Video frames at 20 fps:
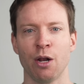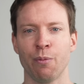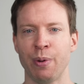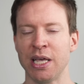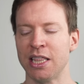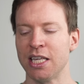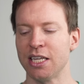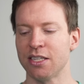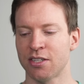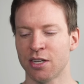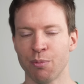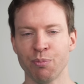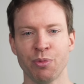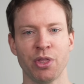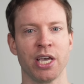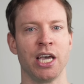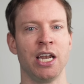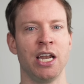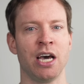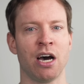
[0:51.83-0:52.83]
appeared that
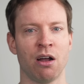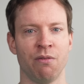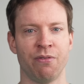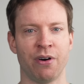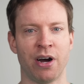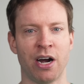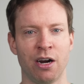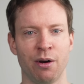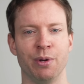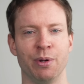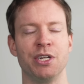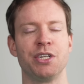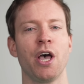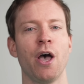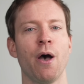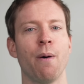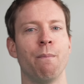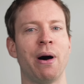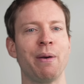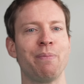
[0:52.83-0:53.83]
something in our environment
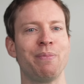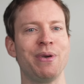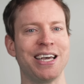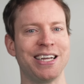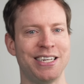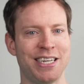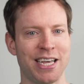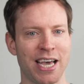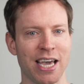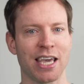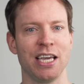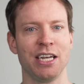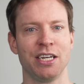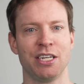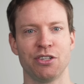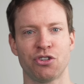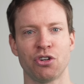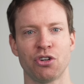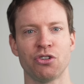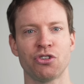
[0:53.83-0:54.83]
might be attacking
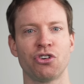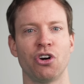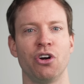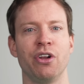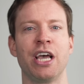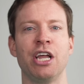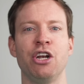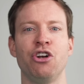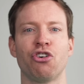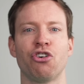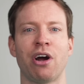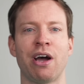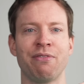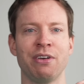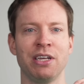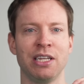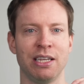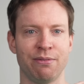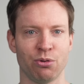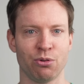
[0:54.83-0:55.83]
testosterone and
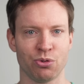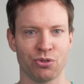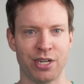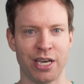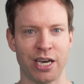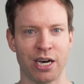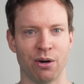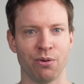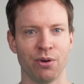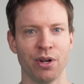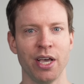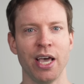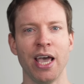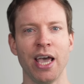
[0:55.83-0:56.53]
driving levels down.